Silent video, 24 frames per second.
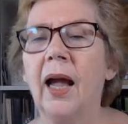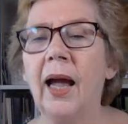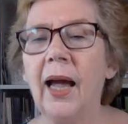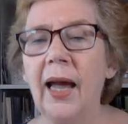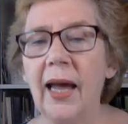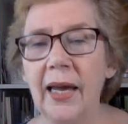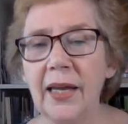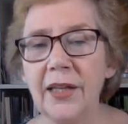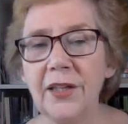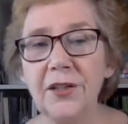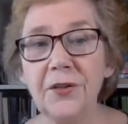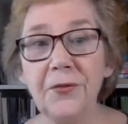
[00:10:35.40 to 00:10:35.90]

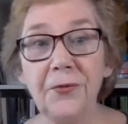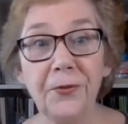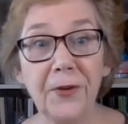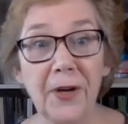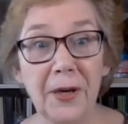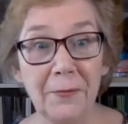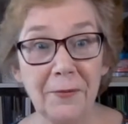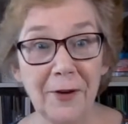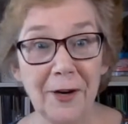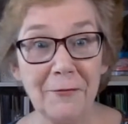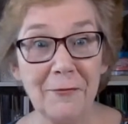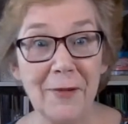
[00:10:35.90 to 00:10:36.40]
and your
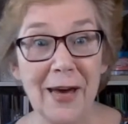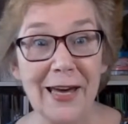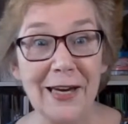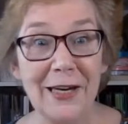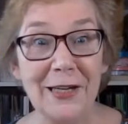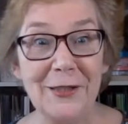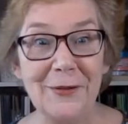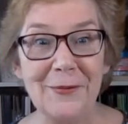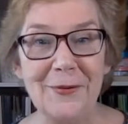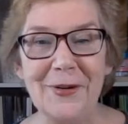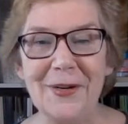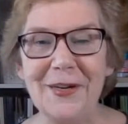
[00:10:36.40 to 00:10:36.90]
free bread
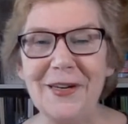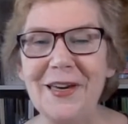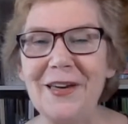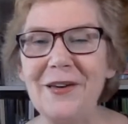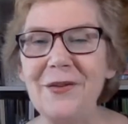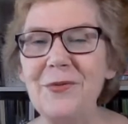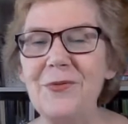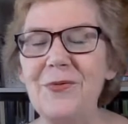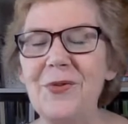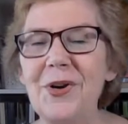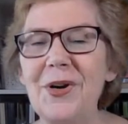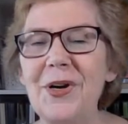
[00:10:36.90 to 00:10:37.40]
maker's
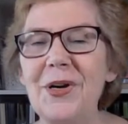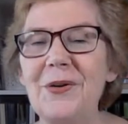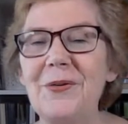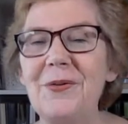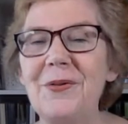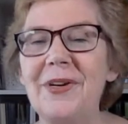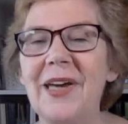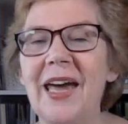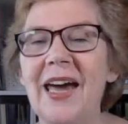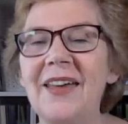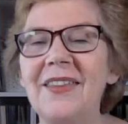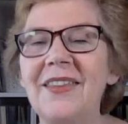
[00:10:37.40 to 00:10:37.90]
working. Very
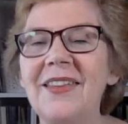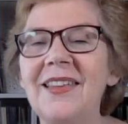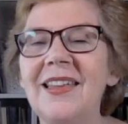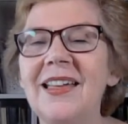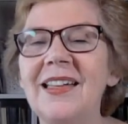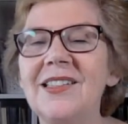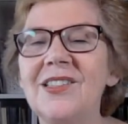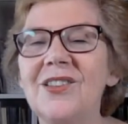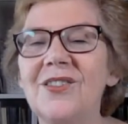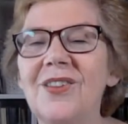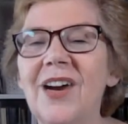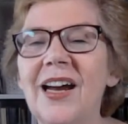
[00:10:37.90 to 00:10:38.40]
good, Kathy.
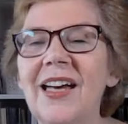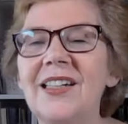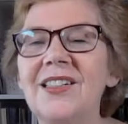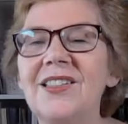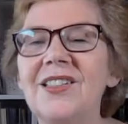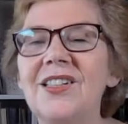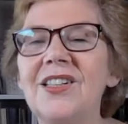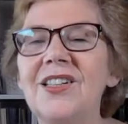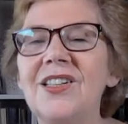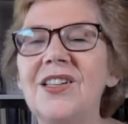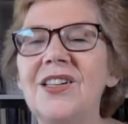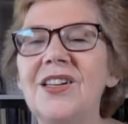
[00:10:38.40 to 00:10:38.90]
That's great
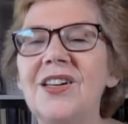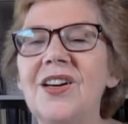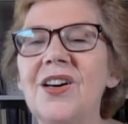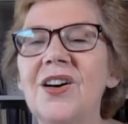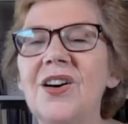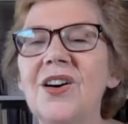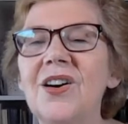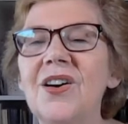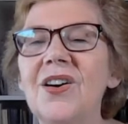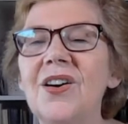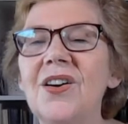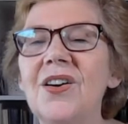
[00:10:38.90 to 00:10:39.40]
to
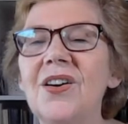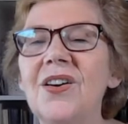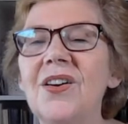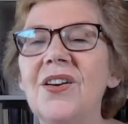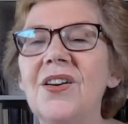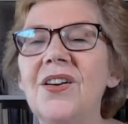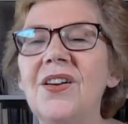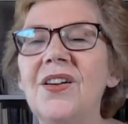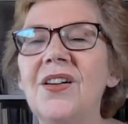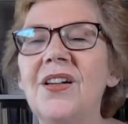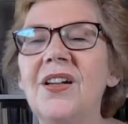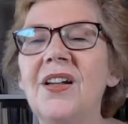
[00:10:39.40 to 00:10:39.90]

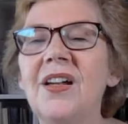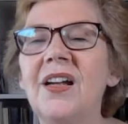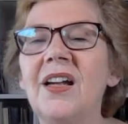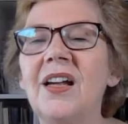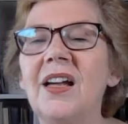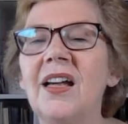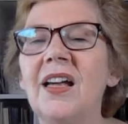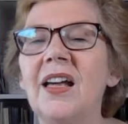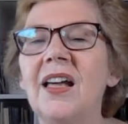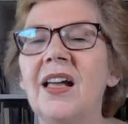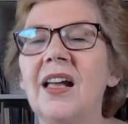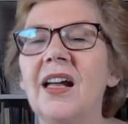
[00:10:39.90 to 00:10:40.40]
know.
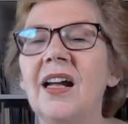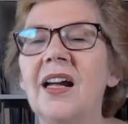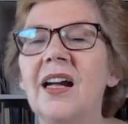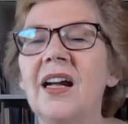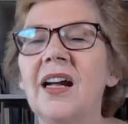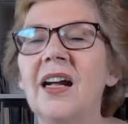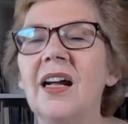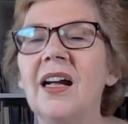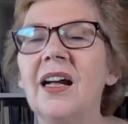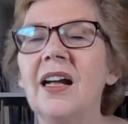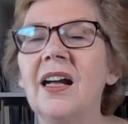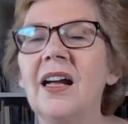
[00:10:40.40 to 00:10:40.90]

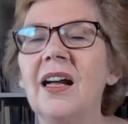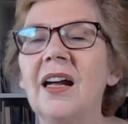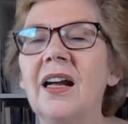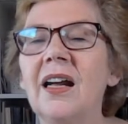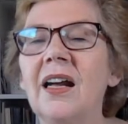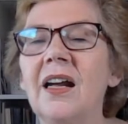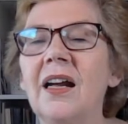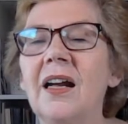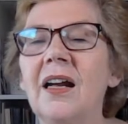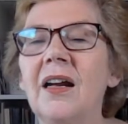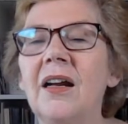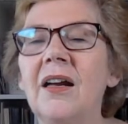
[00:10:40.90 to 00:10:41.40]

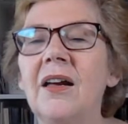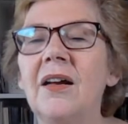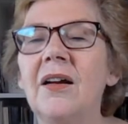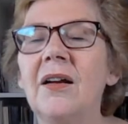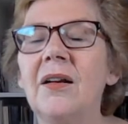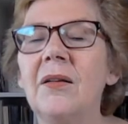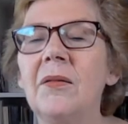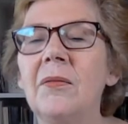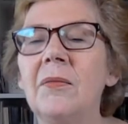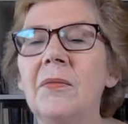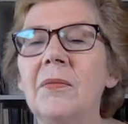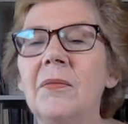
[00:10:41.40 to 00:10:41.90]

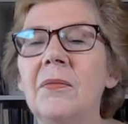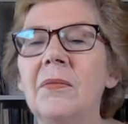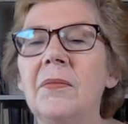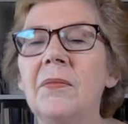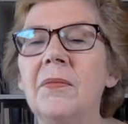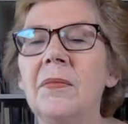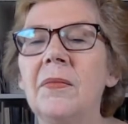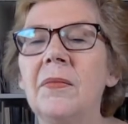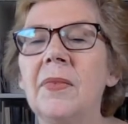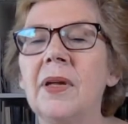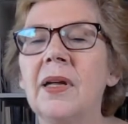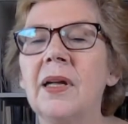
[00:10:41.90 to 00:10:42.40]
Um,